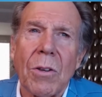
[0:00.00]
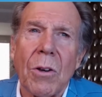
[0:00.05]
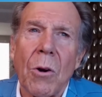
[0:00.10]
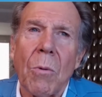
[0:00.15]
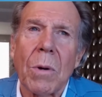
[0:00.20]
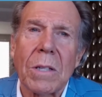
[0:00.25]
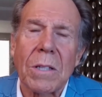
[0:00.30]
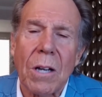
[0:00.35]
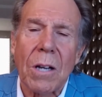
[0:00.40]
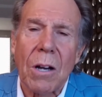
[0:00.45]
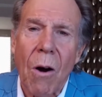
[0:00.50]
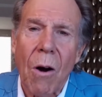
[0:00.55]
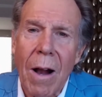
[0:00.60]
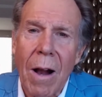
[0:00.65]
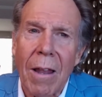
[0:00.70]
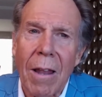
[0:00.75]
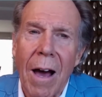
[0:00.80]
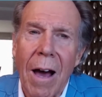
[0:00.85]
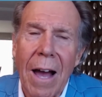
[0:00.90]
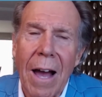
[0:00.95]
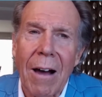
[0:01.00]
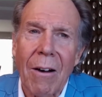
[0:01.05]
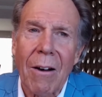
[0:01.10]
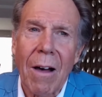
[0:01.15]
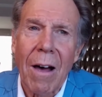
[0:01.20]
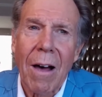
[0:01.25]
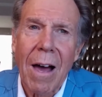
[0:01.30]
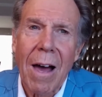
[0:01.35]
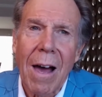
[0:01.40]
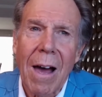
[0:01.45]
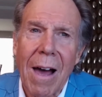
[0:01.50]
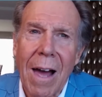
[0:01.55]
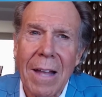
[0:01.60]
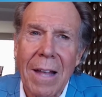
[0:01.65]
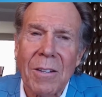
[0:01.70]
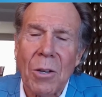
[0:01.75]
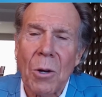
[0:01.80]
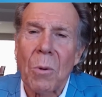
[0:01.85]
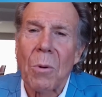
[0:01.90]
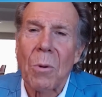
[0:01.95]
were at the Carlisle,
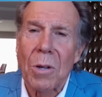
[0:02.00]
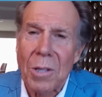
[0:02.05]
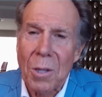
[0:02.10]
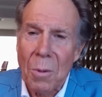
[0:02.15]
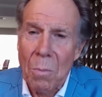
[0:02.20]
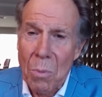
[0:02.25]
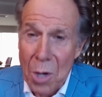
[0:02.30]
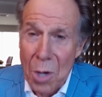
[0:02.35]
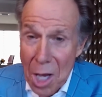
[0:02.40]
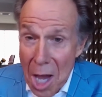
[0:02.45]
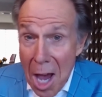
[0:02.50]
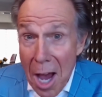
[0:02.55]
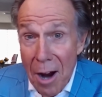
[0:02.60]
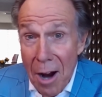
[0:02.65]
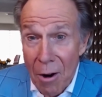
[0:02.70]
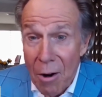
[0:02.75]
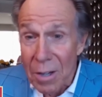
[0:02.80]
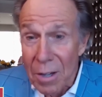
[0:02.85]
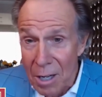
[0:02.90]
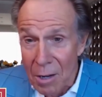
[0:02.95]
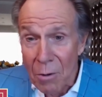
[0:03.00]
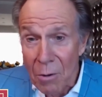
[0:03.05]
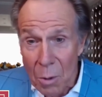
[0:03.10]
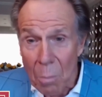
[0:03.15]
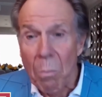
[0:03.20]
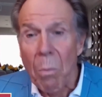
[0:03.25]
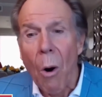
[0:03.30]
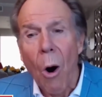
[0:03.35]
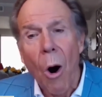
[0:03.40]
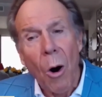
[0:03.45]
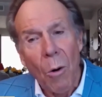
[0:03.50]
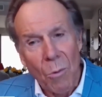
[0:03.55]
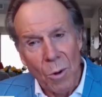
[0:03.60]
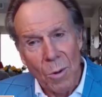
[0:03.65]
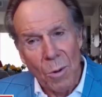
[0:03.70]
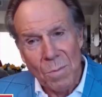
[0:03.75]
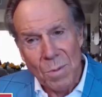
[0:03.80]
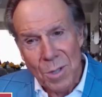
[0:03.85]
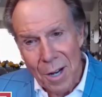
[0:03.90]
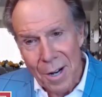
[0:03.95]
and 2 were at the Pierre, you know, the
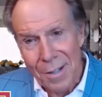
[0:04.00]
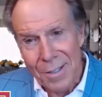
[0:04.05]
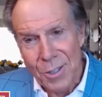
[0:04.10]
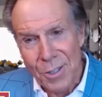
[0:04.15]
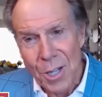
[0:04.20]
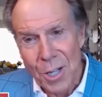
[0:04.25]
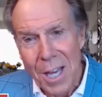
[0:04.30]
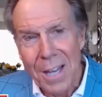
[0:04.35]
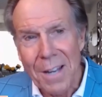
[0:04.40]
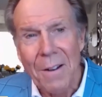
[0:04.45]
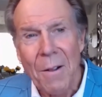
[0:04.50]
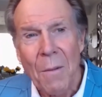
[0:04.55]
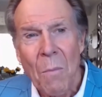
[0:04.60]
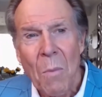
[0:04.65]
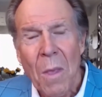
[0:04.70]
ballrooms there, Gene.